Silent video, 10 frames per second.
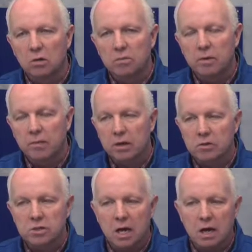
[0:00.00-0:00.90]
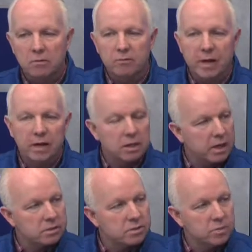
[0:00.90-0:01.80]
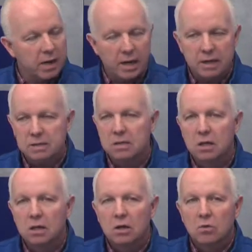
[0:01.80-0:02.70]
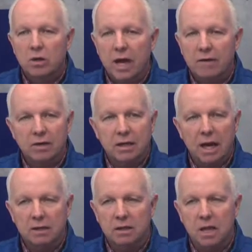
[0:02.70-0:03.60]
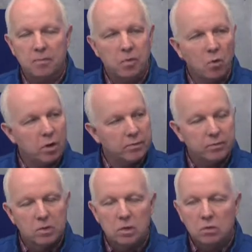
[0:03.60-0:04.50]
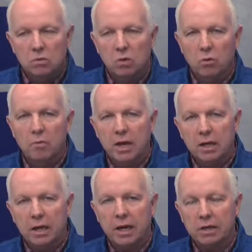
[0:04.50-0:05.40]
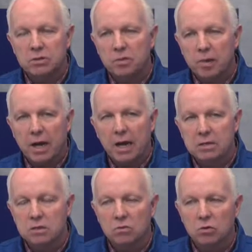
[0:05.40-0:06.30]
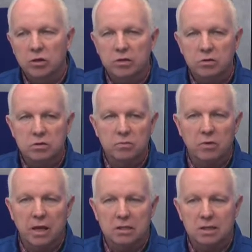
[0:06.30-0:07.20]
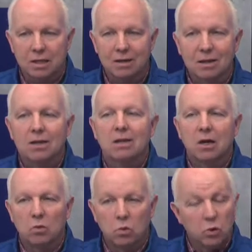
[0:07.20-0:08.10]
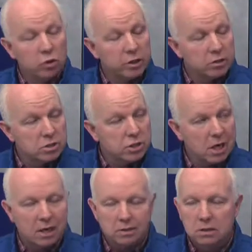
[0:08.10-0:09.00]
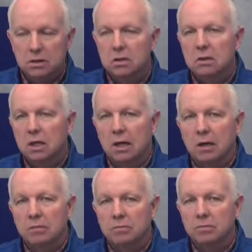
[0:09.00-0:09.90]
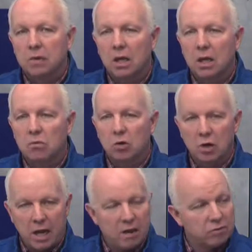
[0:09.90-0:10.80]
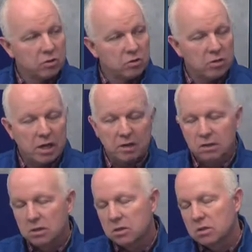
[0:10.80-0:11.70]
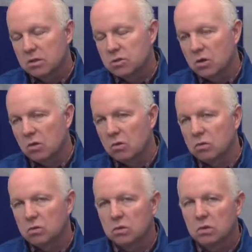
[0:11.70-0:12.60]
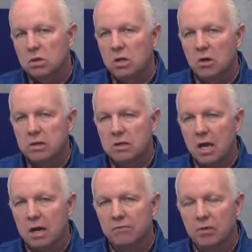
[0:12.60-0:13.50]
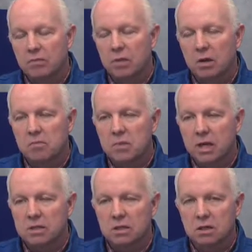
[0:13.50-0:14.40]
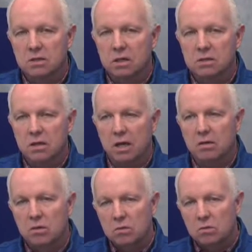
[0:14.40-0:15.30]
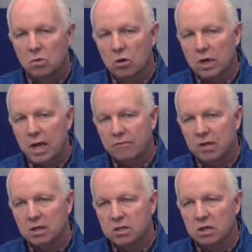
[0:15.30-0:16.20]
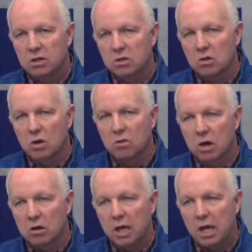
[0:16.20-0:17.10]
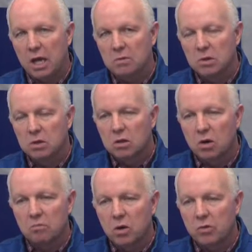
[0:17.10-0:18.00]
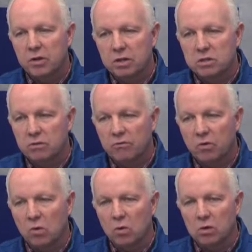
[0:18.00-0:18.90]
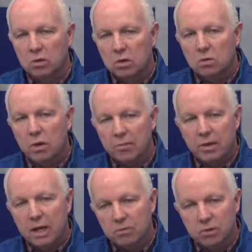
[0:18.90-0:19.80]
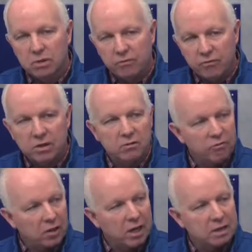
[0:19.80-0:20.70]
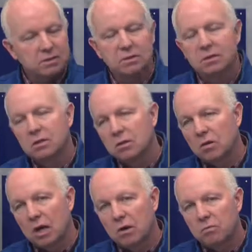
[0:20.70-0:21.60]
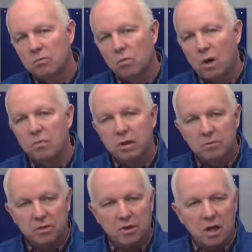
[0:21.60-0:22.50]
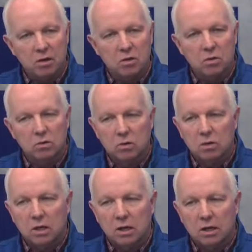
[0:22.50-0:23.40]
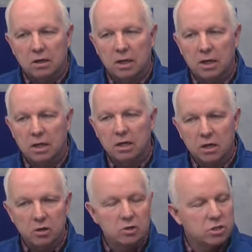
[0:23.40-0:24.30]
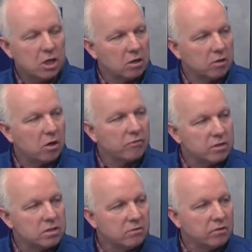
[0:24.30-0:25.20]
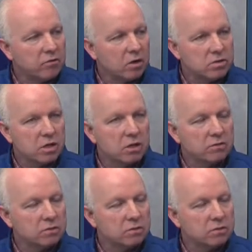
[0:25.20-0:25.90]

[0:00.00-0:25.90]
bit better job of making the extra pass. We haven't got to that point where we're making that extra pass and really doing some things to get a really good shot, and we're going to have to do that. So, it's kind of a mix in the sense that we're going to have to continue to grow in our game on both ends of the floor while being able to defend the flex, while being methodical, and getting a good shot on the offensive end for ourselves.